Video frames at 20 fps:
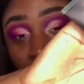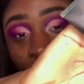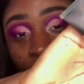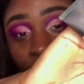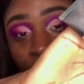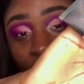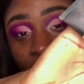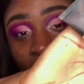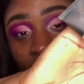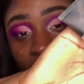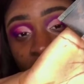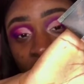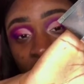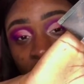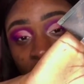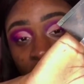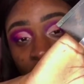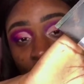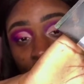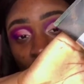
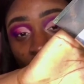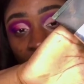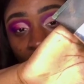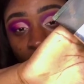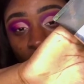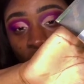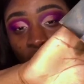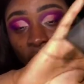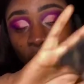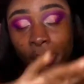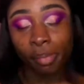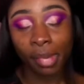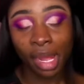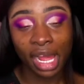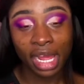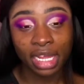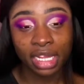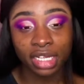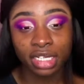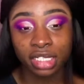Finish primer
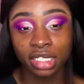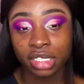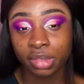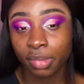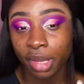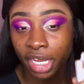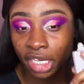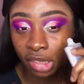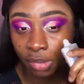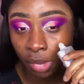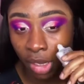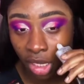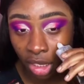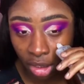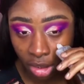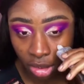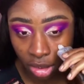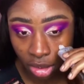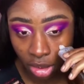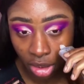by
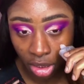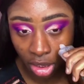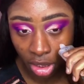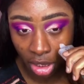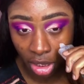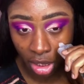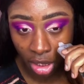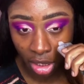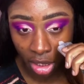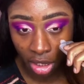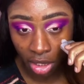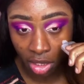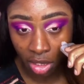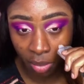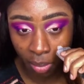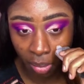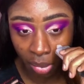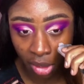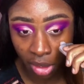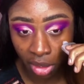Smashbox and then
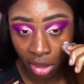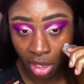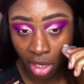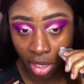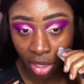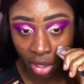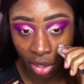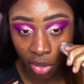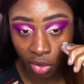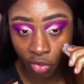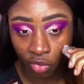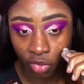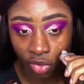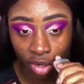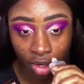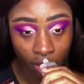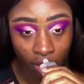put that over.